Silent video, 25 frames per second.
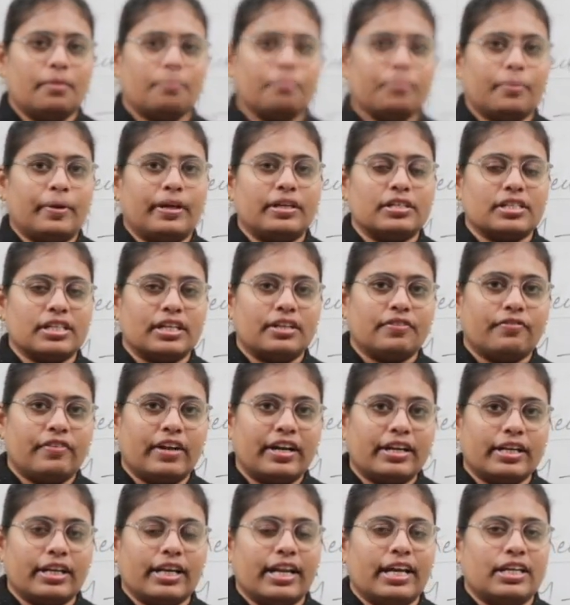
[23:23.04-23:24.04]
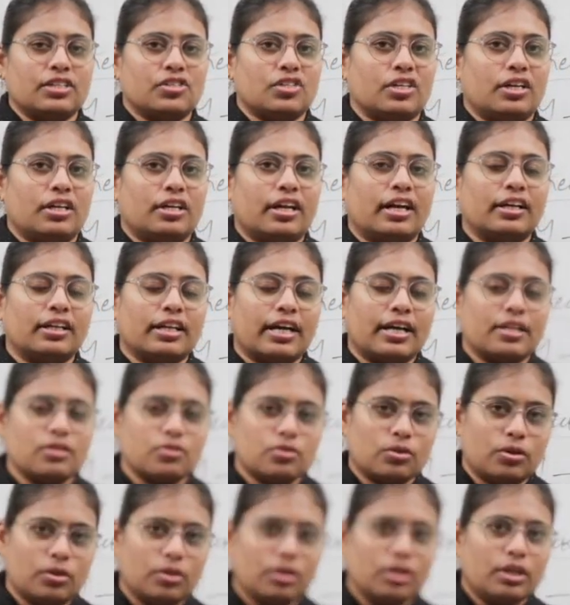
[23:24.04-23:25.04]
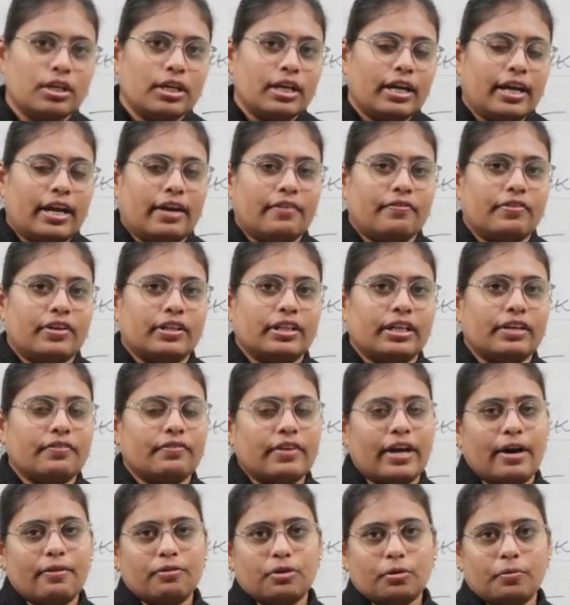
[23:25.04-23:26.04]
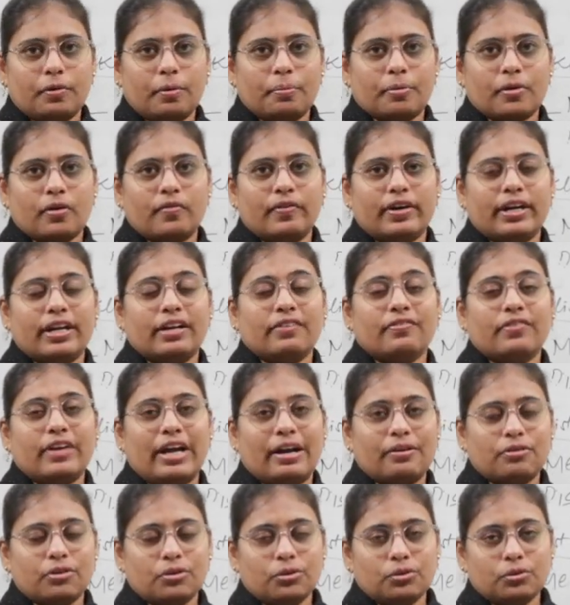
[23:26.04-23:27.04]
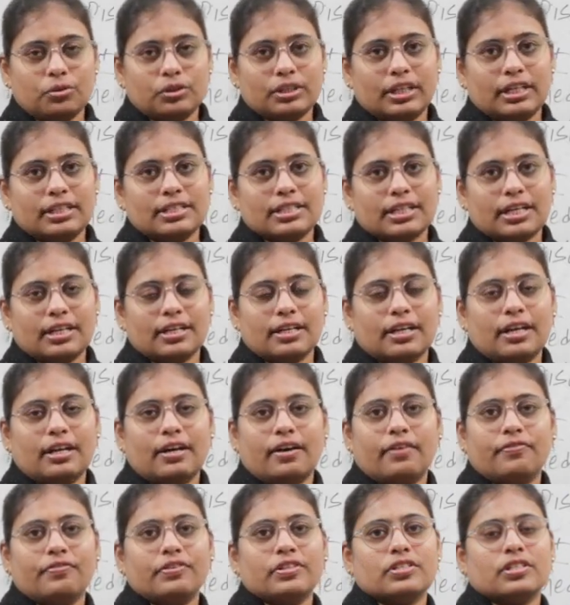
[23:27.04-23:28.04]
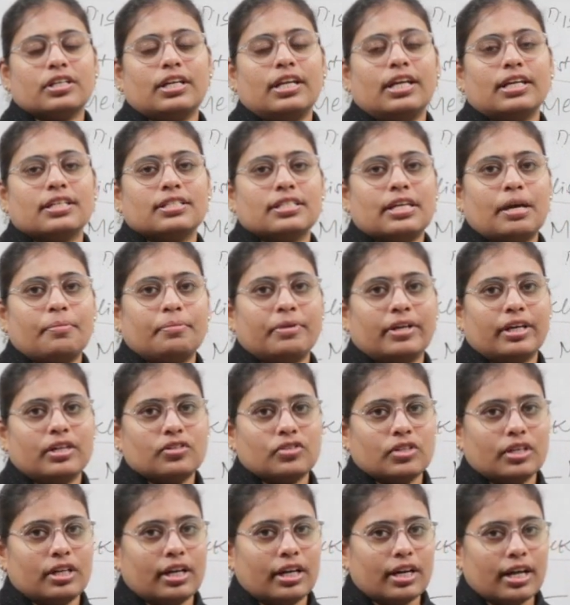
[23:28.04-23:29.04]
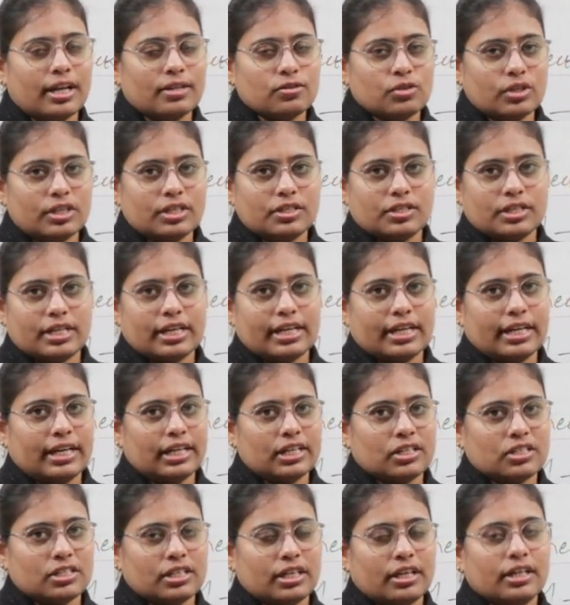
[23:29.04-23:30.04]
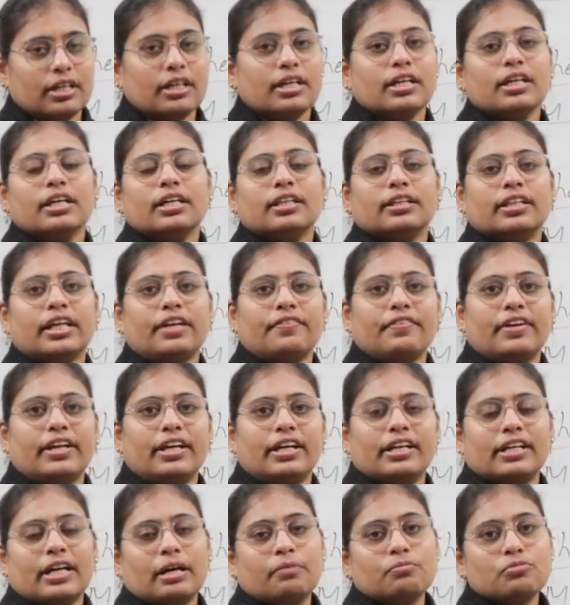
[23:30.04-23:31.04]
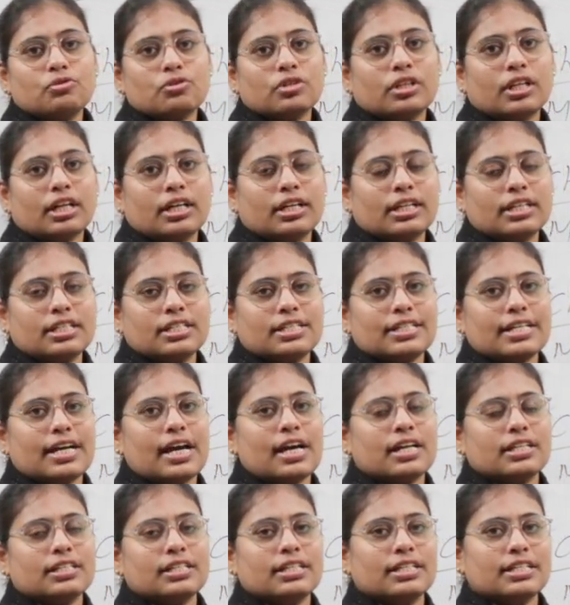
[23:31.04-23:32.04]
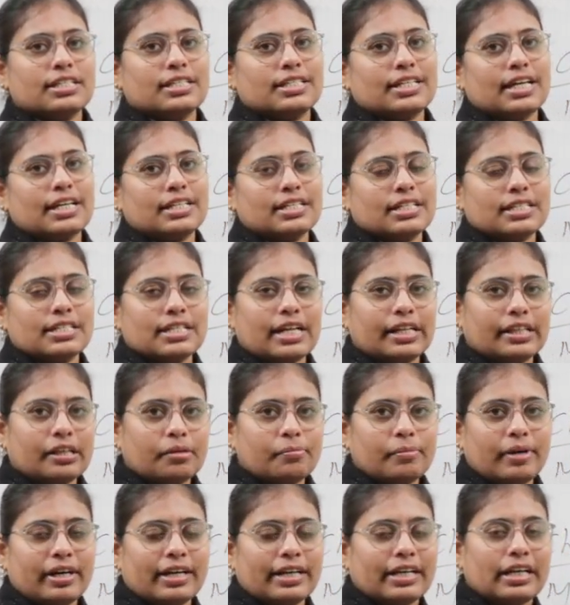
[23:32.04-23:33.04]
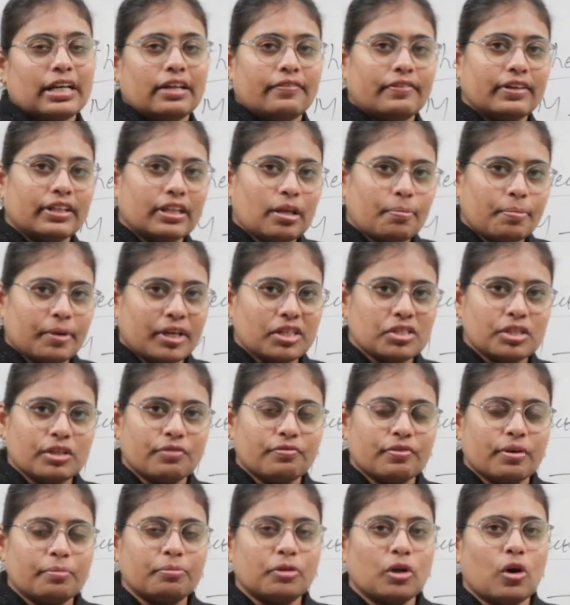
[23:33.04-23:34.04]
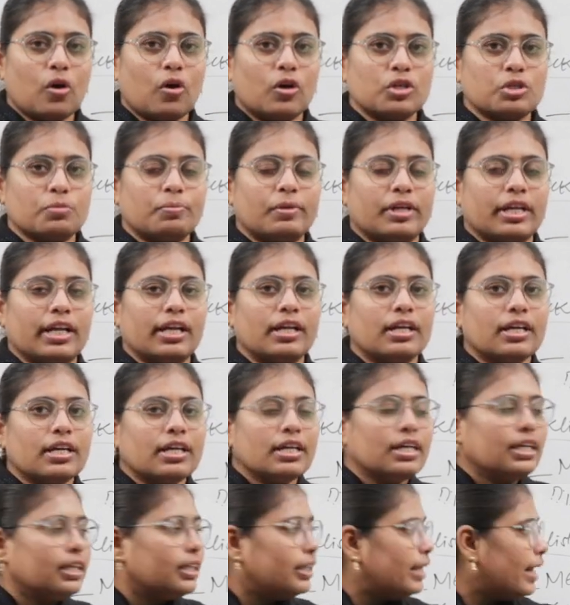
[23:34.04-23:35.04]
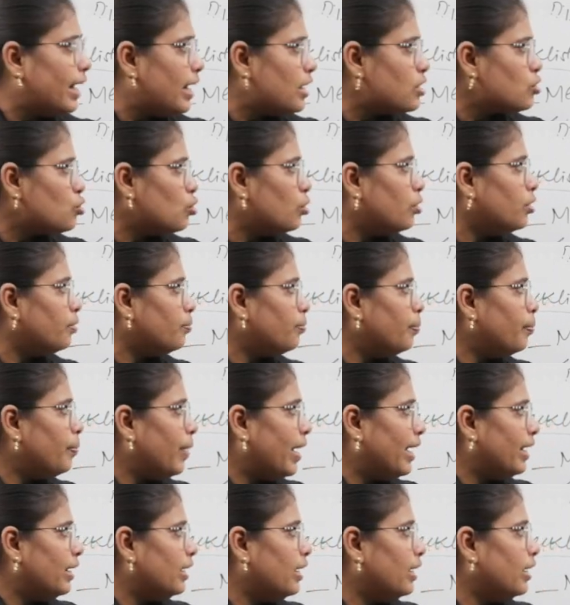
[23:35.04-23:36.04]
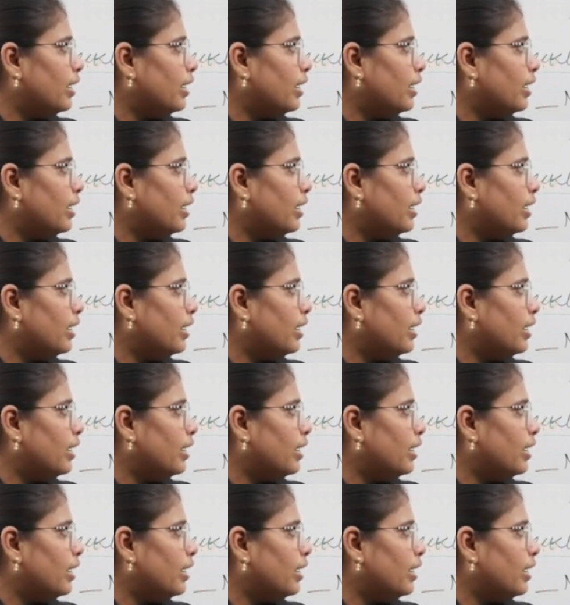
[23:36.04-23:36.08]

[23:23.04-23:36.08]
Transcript: patient ventilation, and also everything we have to be provided. We have to do the general physical examination and also history collection. Then when it comes to the discharge is nothing but relieving the patient from the hospital. There are main